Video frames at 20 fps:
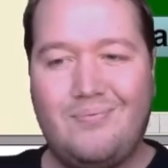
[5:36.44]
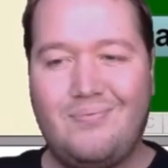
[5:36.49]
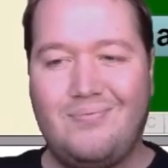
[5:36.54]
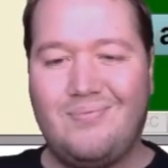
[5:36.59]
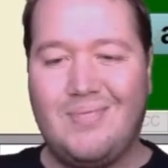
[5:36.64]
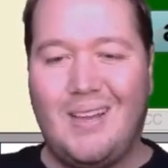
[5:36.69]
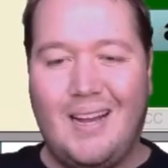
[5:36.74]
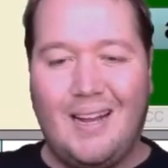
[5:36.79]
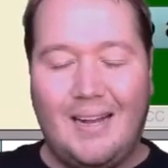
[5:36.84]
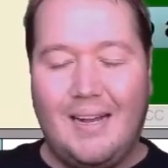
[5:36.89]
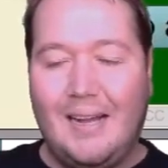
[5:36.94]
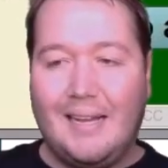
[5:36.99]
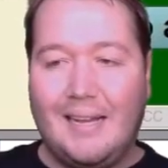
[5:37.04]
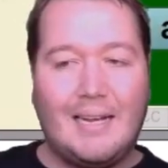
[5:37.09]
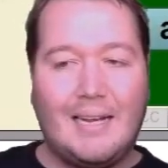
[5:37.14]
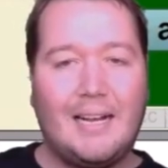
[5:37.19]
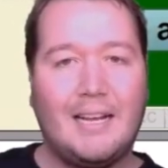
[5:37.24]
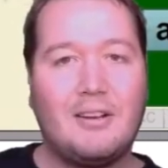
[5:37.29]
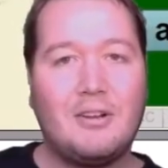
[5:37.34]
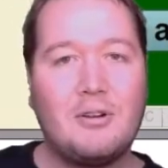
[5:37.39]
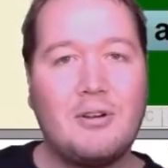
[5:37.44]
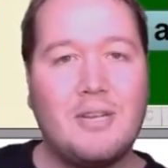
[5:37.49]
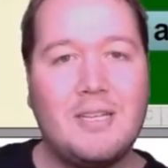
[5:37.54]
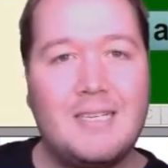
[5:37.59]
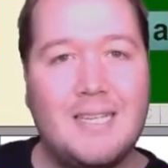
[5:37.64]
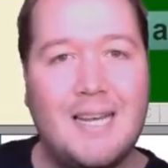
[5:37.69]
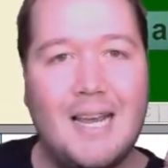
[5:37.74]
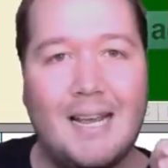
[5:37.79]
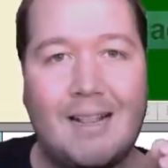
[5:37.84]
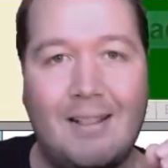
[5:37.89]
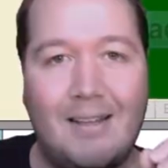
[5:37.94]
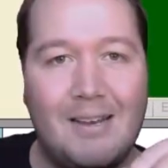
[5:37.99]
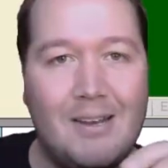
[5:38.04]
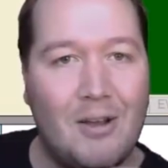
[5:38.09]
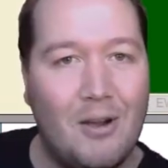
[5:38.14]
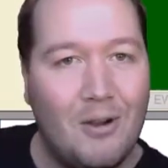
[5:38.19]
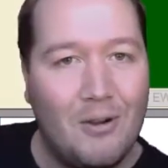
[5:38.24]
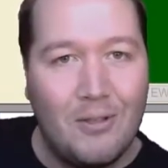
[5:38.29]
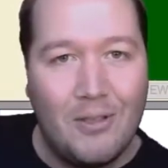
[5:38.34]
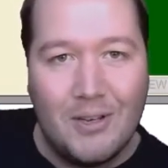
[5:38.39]
I don't exactly
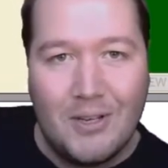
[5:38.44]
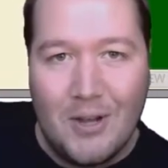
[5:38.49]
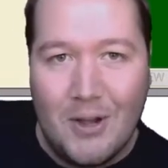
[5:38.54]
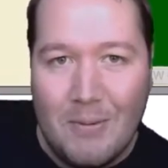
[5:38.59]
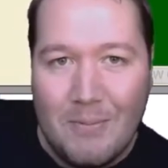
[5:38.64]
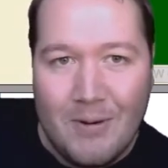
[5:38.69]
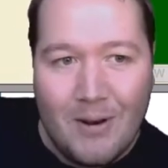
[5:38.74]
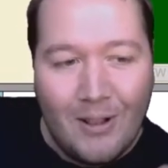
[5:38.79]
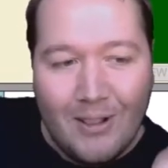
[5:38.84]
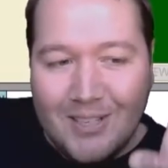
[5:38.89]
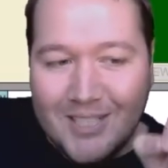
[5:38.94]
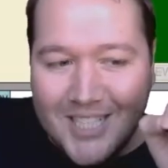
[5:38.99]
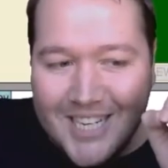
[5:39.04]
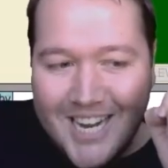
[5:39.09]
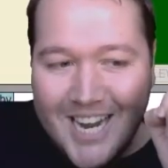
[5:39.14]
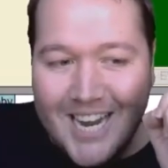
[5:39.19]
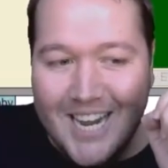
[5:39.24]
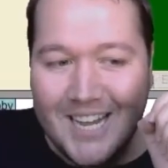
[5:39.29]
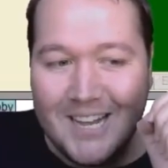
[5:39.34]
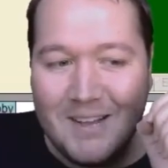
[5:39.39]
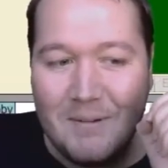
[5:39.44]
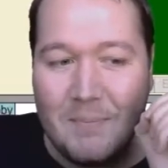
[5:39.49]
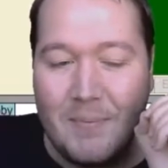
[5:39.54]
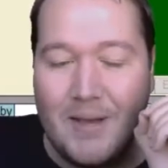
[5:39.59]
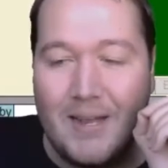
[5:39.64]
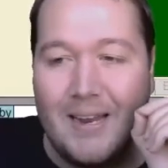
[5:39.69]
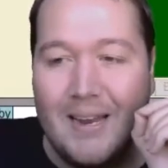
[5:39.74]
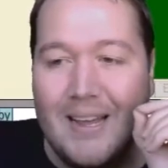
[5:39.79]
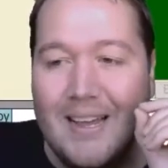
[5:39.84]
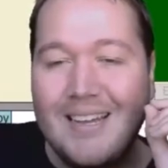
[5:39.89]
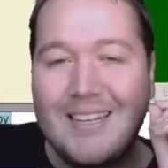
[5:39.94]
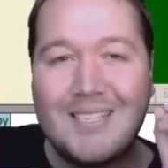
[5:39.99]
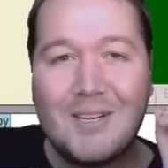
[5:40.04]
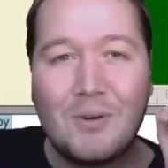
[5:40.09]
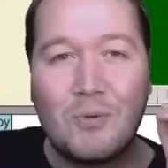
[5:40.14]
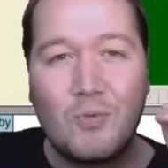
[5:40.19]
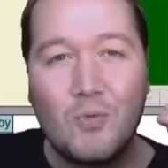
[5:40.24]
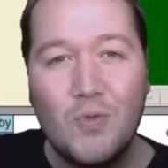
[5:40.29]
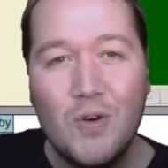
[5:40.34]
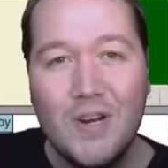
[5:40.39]
know the terminology here, but it's a
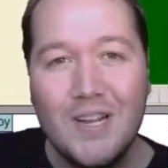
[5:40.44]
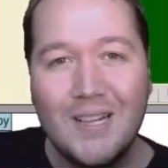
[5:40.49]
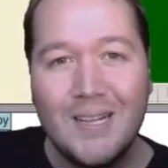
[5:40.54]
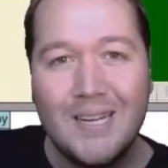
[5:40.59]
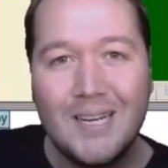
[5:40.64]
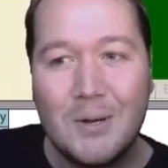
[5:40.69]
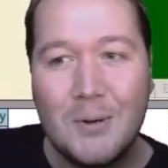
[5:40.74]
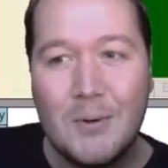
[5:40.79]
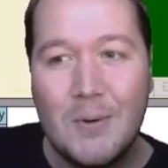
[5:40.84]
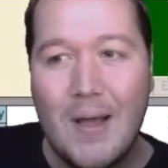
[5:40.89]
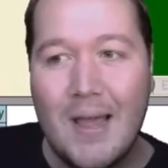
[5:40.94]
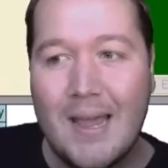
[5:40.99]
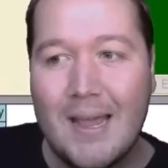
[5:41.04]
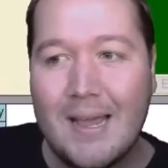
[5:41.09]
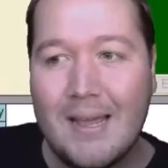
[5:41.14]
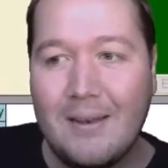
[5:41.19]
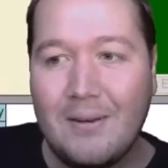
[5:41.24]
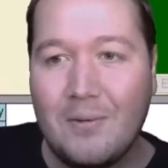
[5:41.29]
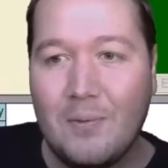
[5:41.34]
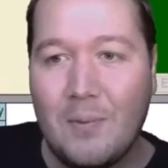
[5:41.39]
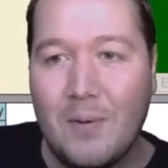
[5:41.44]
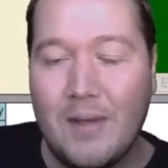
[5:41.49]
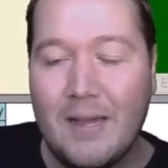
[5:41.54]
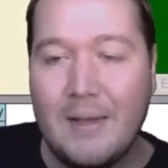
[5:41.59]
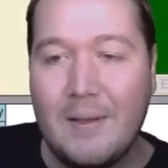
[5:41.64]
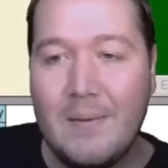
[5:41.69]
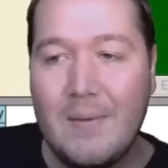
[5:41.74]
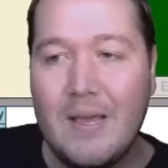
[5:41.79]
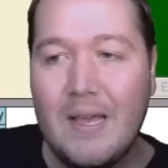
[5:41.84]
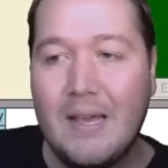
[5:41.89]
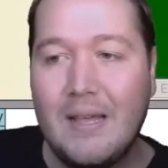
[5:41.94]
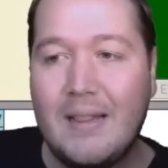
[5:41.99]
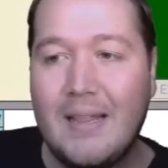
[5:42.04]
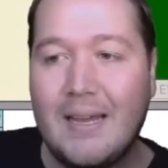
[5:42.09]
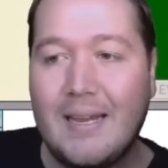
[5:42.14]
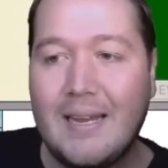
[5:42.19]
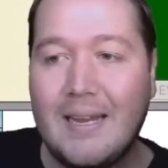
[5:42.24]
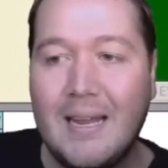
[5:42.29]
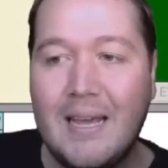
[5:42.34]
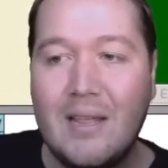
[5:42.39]
really cool hand where they
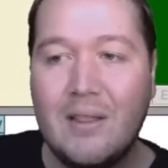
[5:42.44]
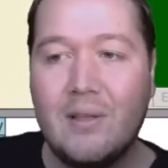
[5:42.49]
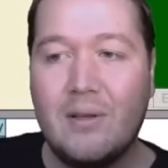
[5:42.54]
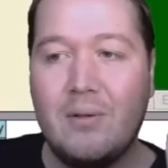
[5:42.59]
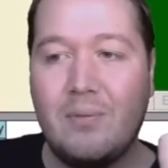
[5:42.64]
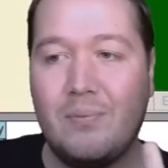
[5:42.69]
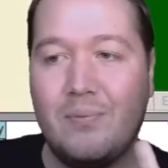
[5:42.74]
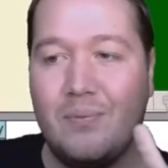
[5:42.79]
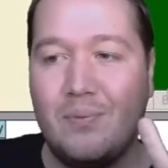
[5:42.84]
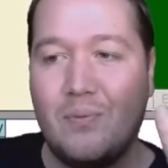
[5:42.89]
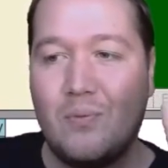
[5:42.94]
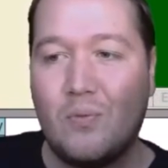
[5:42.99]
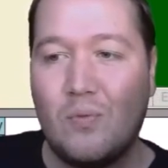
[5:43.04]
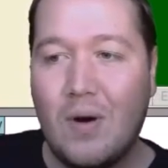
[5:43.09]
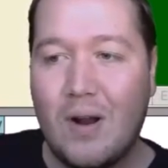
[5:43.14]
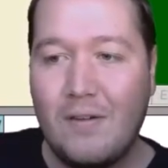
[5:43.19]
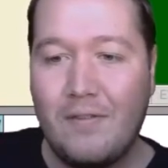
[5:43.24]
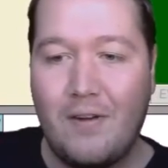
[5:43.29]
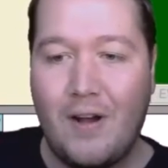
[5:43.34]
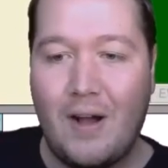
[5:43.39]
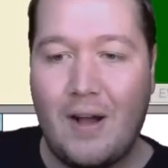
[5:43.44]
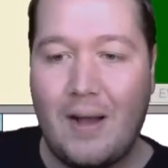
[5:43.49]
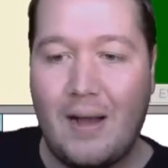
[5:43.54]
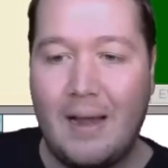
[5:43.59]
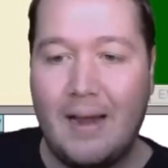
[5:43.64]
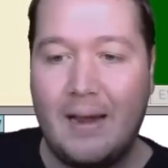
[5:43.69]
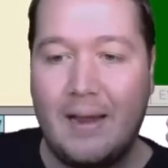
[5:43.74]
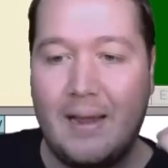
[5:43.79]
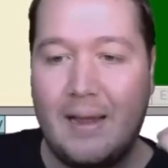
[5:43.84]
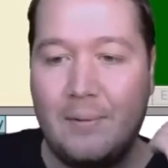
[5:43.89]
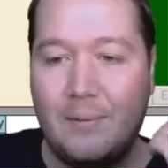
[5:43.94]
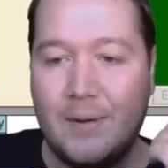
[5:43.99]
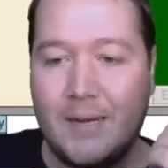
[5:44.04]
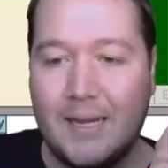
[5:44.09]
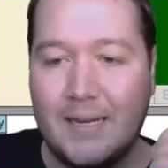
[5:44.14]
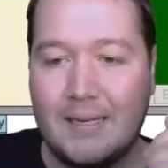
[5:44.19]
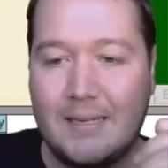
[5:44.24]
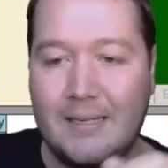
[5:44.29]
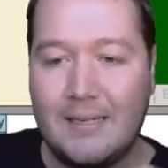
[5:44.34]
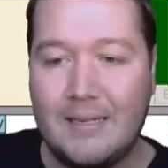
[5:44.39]
can either rough high and we
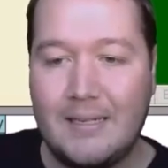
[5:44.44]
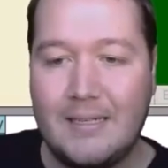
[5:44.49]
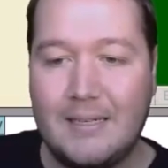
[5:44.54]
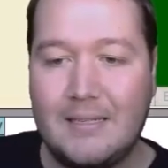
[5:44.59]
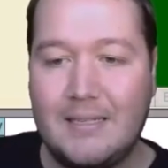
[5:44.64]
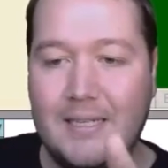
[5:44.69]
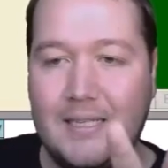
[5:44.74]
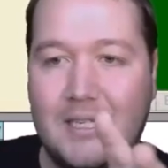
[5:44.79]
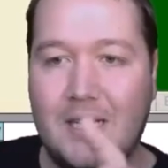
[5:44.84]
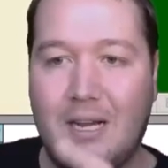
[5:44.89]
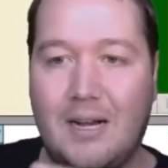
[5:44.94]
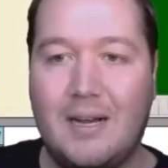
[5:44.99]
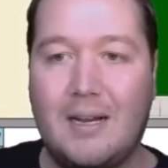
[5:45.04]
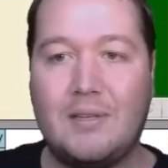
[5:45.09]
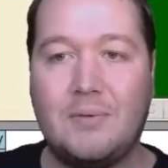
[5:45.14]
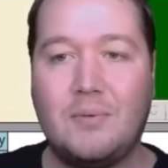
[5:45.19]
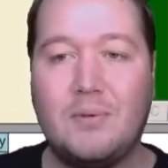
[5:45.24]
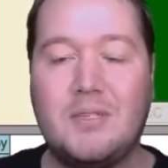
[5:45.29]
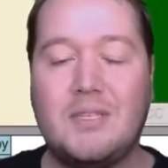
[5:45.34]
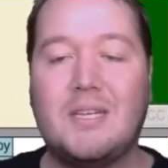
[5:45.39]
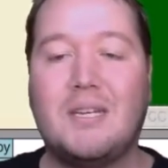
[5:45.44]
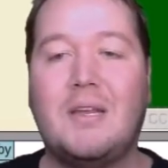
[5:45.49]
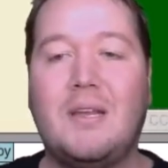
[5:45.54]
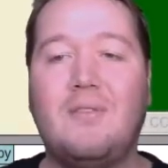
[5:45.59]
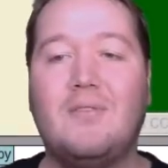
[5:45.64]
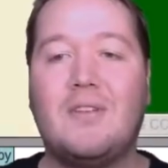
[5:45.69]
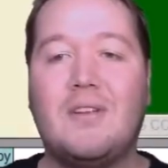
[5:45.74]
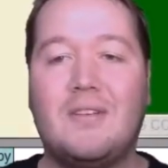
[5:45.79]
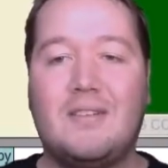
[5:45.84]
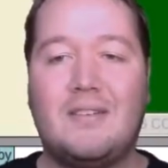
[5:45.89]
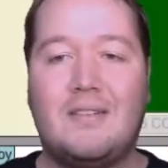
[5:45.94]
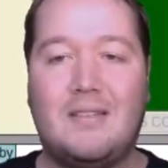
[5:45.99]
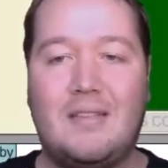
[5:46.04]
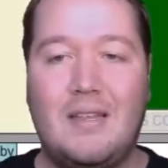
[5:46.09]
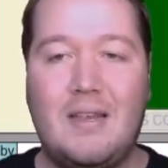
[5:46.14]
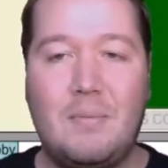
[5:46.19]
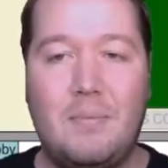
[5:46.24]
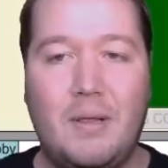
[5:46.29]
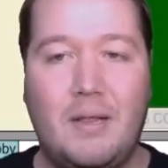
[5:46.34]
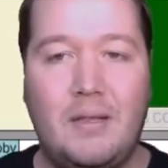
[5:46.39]
get to ditch hearts, which gives us
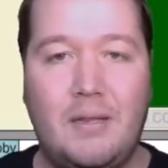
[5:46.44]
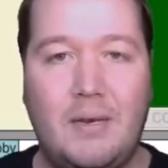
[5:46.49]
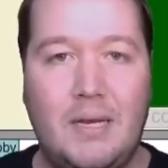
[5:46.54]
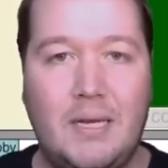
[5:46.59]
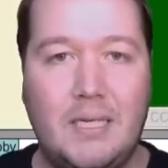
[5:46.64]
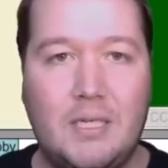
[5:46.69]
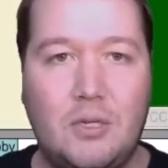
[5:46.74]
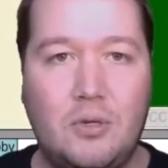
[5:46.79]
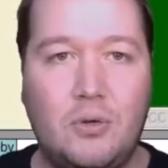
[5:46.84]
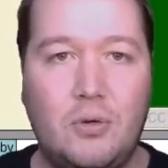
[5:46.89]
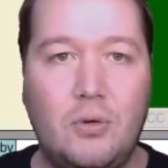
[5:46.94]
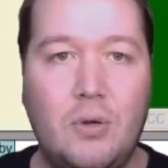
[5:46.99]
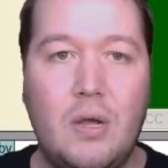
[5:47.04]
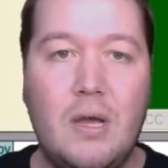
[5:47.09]
the ability to